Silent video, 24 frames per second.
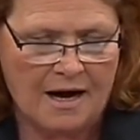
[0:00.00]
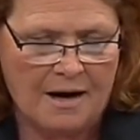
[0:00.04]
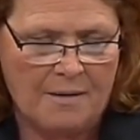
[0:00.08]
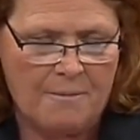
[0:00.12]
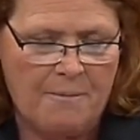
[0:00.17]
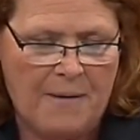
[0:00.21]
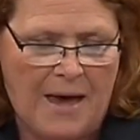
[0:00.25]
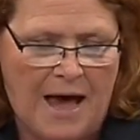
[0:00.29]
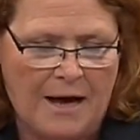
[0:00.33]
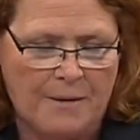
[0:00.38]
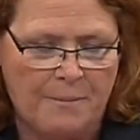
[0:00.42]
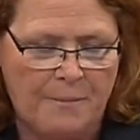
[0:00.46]

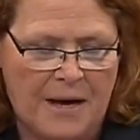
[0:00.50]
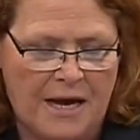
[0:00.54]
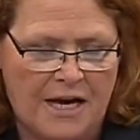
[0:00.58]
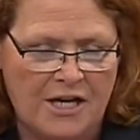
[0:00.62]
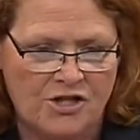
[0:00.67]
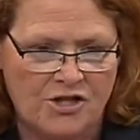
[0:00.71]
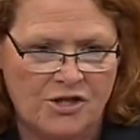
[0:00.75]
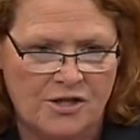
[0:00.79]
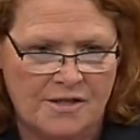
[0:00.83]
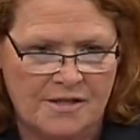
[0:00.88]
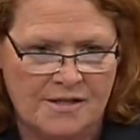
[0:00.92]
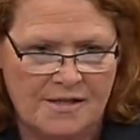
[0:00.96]
back
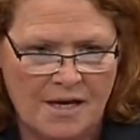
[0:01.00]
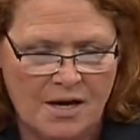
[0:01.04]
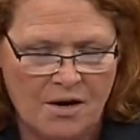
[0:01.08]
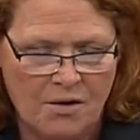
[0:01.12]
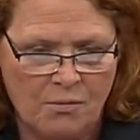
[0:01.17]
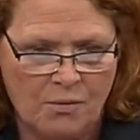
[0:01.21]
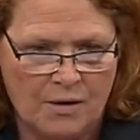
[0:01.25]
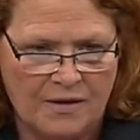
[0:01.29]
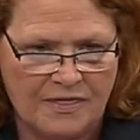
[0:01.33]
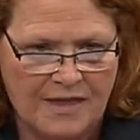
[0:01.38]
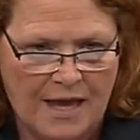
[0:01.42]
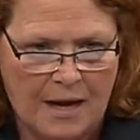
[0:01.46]
pages,
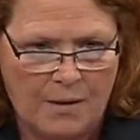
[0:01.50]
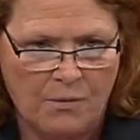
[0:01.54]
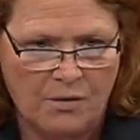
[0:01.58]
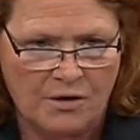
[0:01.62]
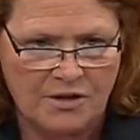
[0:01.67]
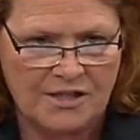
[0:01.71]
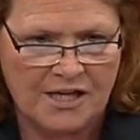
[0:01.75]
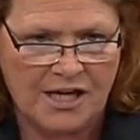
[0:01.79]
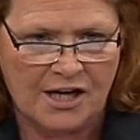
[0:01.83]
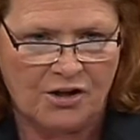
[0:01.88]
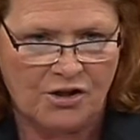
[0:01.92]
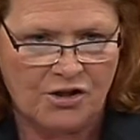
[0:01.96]
what they will
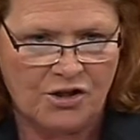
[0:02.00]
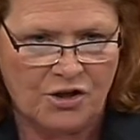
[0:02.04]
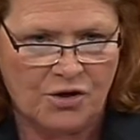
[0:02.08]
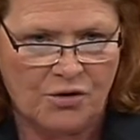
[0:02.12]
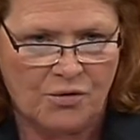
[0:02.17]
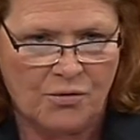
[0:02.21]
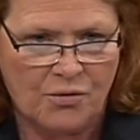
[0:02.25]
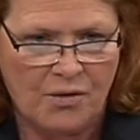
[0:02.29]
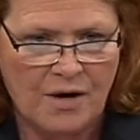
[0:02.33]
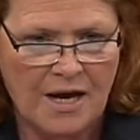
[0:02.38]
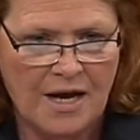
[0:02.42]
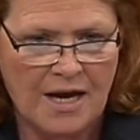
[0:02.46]
tell
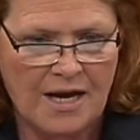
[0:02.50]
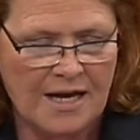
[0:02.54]
you